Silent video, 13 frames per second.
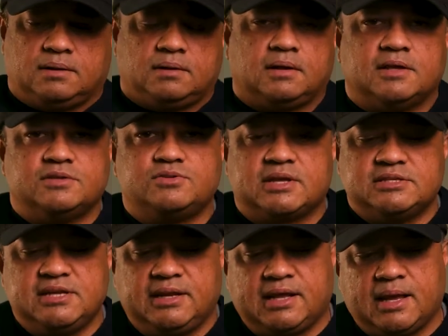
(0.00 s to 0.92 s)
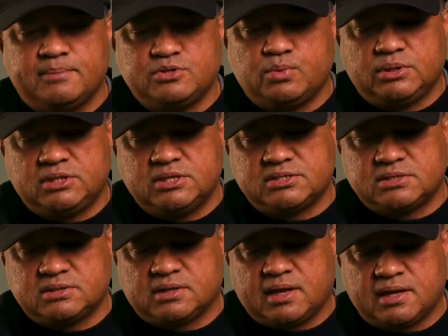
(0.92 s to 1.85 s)
As you can see, it comes with
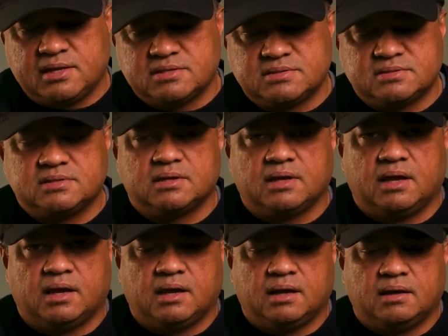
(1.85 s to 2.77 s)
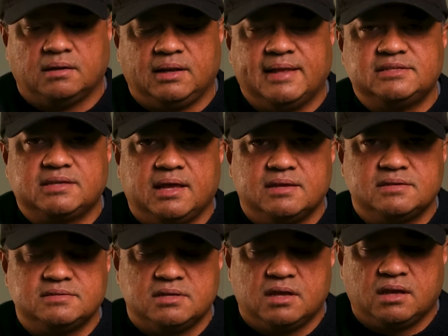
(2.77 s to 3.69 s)
this nice lens
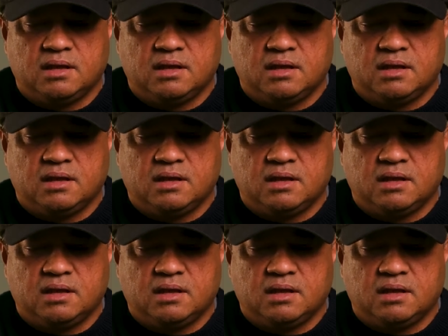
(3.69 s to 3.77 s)
case.